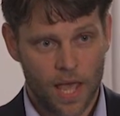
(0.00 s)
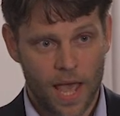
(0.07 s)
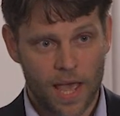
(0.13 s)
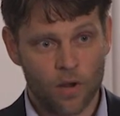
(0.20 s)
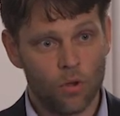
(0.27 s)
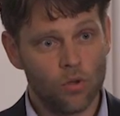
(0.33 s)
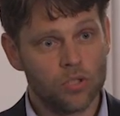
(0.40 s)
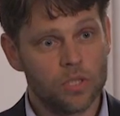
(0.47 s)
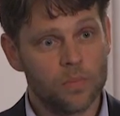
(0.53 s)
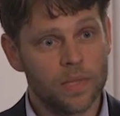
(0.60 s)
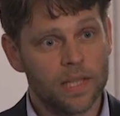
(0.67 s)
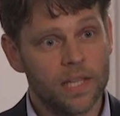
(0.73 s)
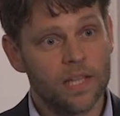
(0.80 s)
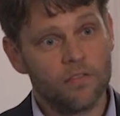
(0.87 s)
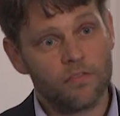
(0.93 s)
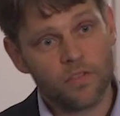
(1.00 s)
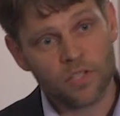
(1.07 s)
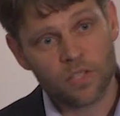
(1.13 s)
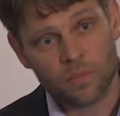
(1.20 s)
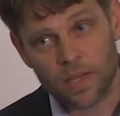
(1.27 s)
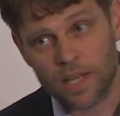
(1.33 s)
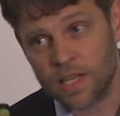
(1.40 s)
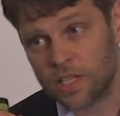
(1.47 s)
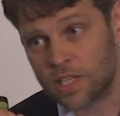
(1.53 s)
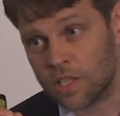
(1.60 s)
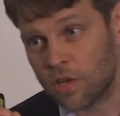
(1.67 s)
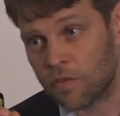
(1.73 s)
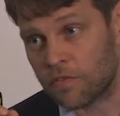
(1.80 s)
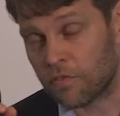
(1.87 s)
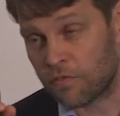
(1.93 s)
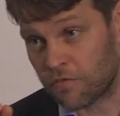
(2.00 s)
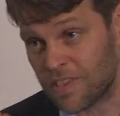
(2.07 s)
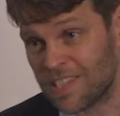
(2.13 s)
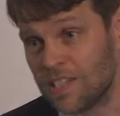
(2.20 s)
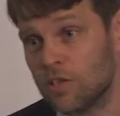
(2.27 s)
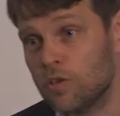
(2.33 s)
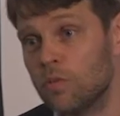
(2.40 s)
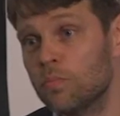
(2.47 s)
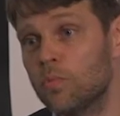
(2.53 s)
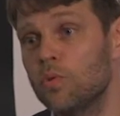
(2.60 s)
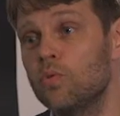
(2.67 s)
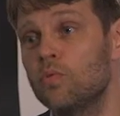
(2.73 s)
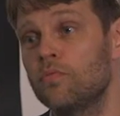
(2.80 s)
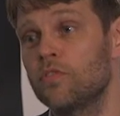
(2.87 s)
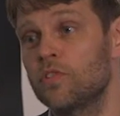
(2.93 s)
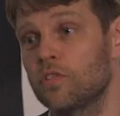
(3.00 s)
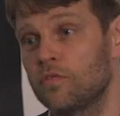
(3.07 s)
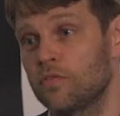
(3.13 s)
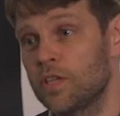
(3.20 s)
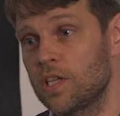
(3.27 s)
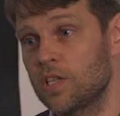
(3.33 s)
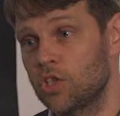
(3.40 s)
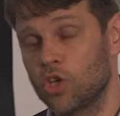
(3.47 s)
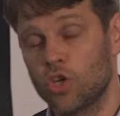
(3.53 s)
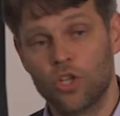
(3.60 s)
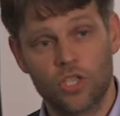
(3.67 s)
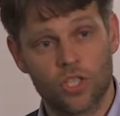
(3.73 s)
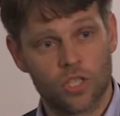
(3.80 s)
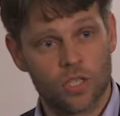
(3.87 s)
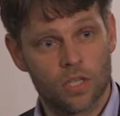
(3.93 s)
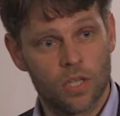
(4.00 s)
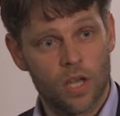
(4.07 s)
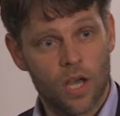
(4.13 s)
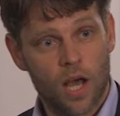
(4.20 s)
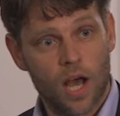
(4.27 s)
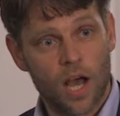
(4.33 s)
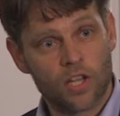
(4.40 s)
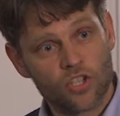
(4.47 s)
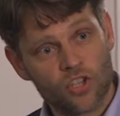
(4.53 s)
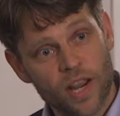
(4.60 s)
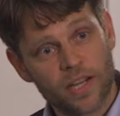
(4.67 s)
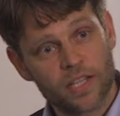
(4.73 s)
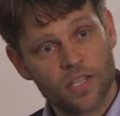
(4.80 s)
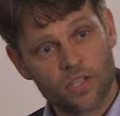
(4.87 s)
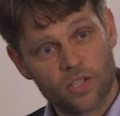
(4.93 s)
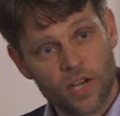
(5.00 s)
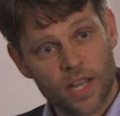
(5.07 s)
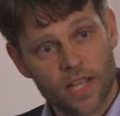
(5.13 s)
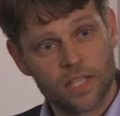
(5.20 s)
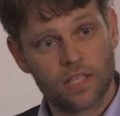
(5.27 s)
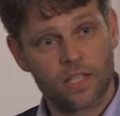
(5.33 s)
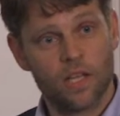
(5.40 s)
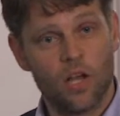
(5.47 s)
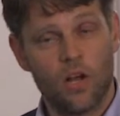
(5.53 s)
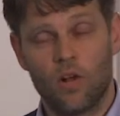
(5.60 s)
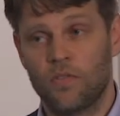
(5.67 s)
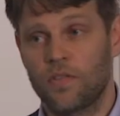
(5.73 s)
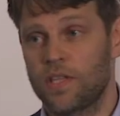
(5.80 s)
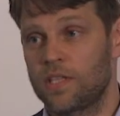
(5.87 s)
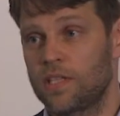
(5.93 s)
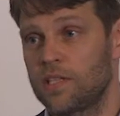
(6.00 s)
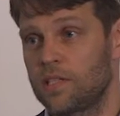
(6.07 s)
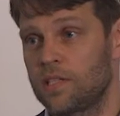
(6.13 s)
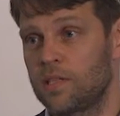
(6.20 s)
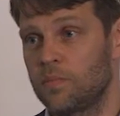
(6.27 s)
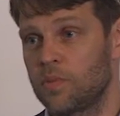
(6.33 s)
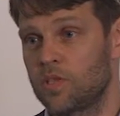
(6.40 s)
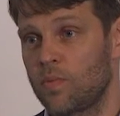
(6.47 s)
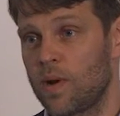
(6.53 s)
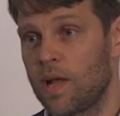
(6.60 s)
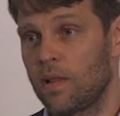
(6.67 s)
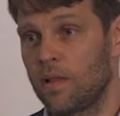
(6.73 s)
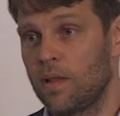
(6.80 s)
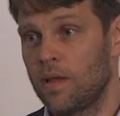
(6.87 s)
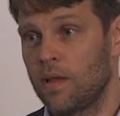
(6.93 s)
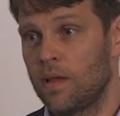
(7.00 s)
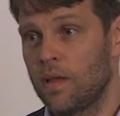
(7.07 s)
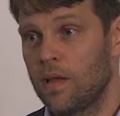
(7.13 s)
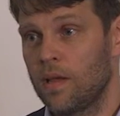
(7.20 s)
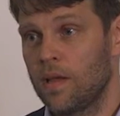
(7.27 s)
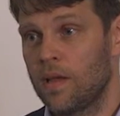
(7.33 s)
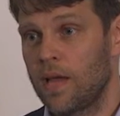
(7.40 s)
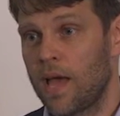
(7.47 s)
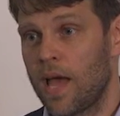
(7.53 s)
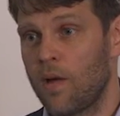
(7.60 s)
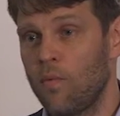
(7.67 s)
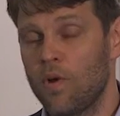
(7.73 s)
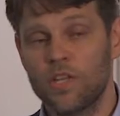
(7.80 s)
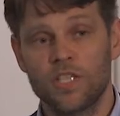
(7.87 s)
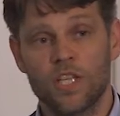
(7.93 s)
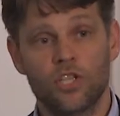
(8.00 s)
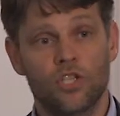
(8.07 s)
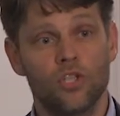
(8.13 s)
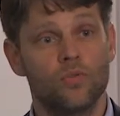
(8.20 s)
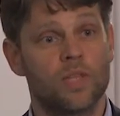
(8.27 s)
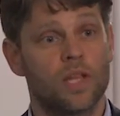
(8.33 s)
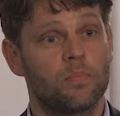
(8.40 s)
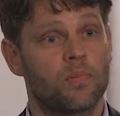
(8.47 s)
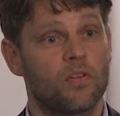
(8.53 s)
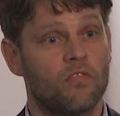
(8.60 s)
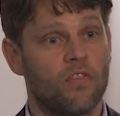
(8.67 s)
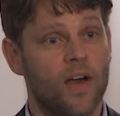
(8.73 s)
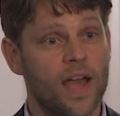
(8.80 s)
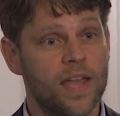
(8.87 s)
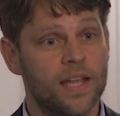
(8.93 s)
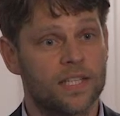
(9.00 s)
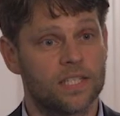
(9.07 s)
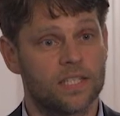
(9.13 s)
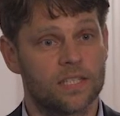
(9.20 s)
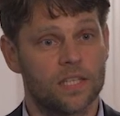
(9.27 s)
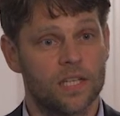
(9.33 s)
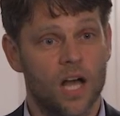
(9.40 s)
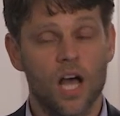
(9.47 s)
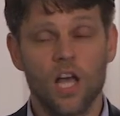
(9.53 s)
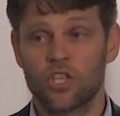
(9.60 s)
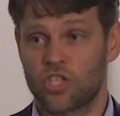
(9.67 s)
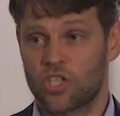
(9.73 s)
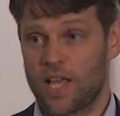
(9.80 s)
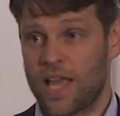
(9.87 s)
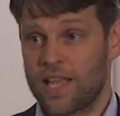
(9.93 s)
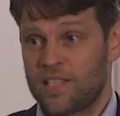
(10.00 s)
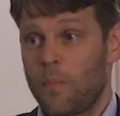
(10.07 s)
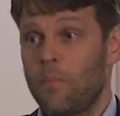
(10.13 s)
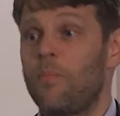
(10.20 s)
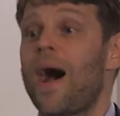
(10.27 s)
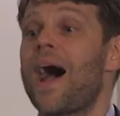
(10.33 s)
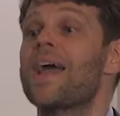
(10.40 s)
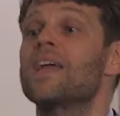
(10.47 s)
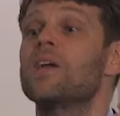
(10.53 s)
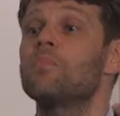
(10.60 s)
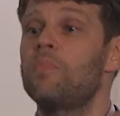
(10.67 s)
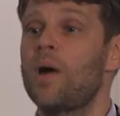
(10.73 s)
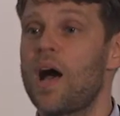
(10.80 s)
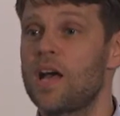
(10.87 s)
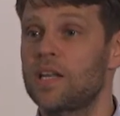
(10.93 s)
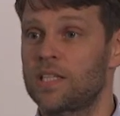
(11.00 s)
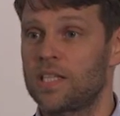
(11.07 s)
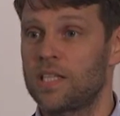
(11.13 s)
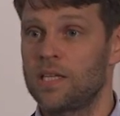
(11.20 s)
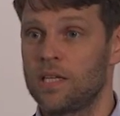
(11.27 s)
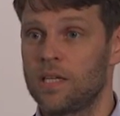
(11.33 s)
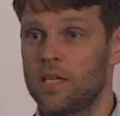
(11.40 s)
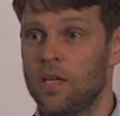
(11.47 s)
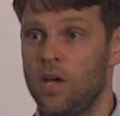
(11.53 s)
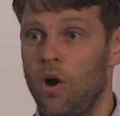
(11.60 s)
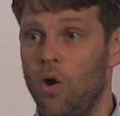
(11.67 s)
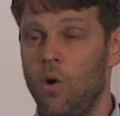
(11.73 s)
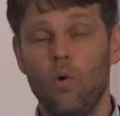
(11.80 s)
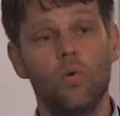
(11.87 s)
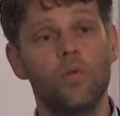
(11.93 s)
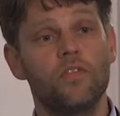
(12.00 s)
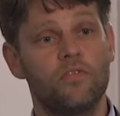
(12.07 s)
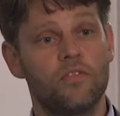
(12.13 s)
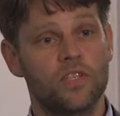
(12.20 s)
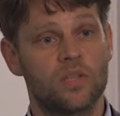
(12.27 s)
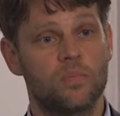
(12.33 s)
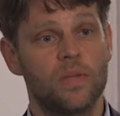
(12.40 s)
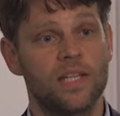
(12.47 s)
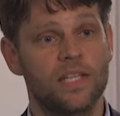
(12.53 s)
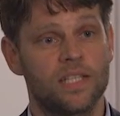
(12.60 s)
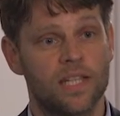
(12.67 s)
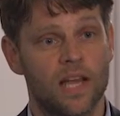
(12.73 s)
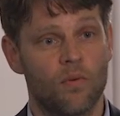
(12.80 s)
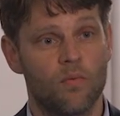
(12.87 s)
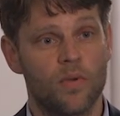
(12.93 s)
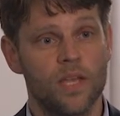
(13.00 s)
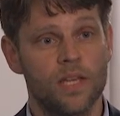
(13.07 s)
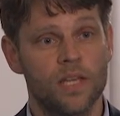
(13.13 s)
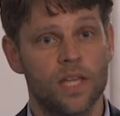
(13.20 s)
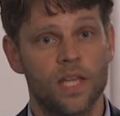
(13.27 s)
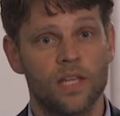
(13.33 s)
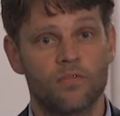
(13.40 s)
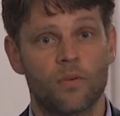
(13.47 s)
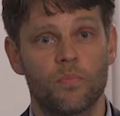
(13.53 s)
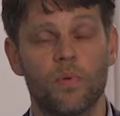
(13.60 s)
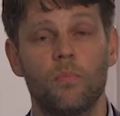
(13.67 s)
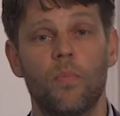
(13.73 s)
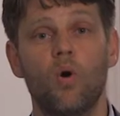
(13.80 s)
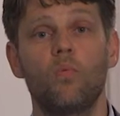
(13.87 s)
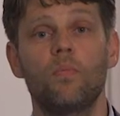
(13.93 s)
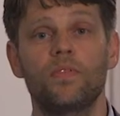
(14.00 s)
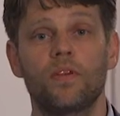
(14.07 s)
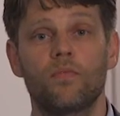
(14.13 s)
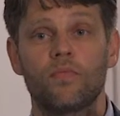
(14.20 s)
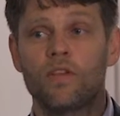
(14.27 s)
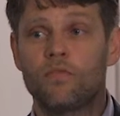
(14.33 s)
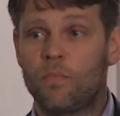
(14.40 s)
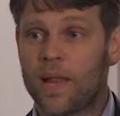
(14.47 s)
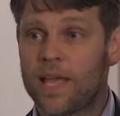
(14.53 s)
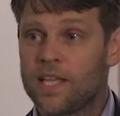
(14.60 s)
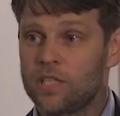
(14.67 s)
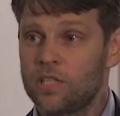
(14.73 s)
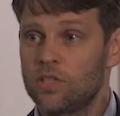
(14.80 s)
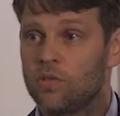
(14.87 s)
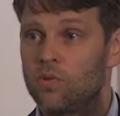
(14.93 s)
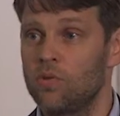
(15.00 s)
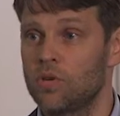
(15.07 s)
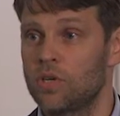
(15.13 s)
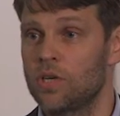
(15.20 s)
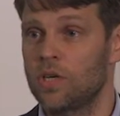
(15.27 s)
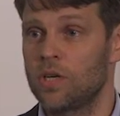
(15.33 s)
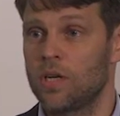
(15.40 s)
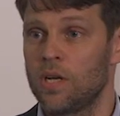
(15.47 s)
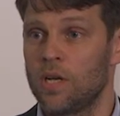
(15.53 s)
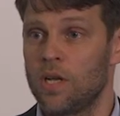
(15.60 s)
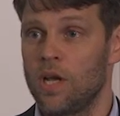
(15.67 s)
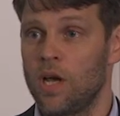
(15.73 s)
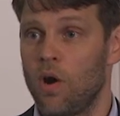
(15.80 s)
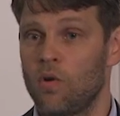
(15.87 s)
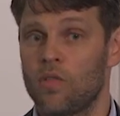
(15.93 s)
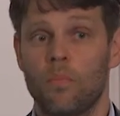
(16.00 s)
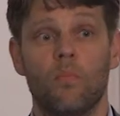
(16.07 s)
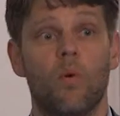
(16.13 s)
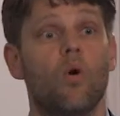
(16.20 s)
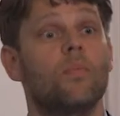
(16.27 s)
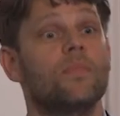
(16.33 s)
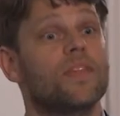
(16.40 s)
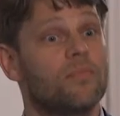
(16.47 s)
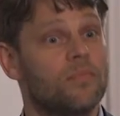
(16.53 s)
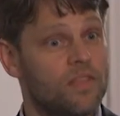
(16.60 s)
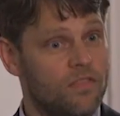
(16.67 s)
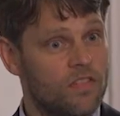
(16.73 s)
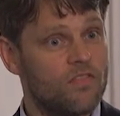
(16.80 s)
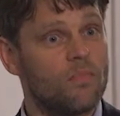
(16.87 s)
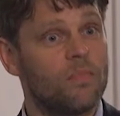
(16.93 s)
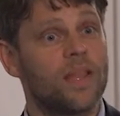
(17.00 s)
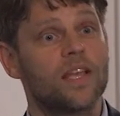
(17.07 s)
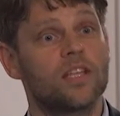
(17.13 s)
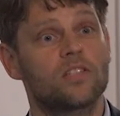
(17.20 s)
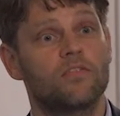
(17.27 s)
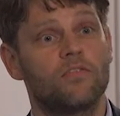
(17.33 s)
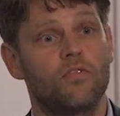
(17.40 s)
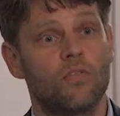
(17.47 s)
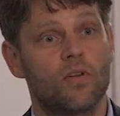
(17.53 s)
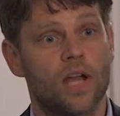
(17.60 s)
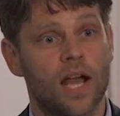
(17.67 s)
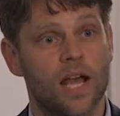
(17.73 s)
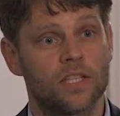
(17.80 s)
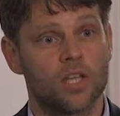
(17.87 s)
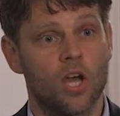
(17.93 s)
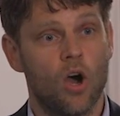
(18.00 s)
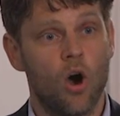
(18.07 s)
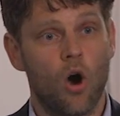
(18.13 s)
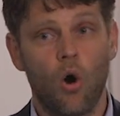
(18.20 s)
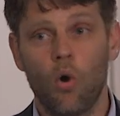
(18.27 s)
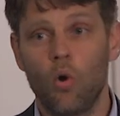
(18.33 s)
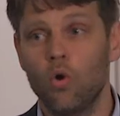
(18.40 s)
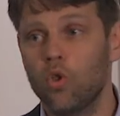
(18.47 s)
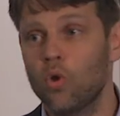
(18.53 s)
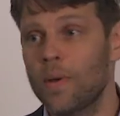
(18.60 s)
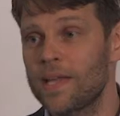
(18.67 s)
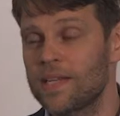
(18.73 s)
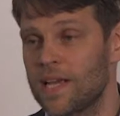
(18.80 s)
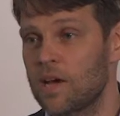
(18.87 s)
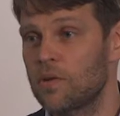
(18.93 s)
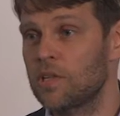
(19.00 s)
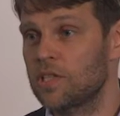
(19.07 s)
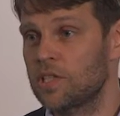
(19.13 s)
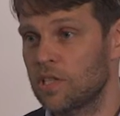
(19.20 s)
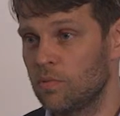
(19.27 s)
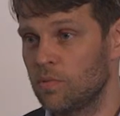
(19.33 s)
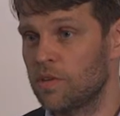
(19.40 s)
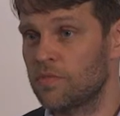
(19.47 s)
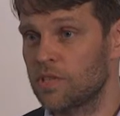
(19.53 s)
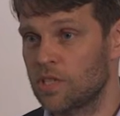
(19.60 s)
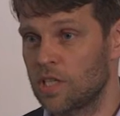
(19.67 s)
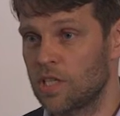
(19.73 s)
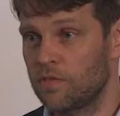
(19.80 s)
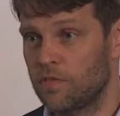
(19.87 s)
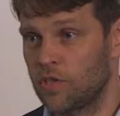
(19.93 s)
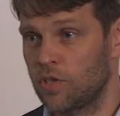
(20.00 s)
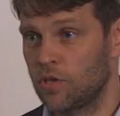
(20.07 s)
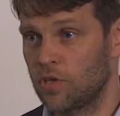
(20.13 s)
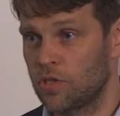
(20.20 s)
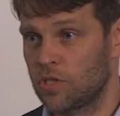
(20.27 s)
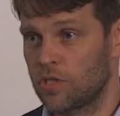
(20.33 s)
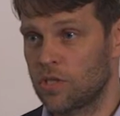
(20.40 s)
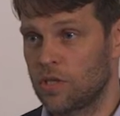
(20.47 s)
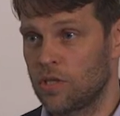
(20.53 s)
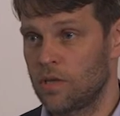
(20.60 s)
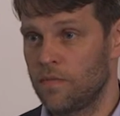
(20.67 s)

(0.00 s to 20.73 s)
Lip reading: And ultimately, the visibility of the physical movement of these goods are tracked and traced on the system as well. And what does that do? That provides us as the buying party all the visibility that we need from the moment that we've placed an order or the moment that we've even placed a forecast all the way down until we receive the goods.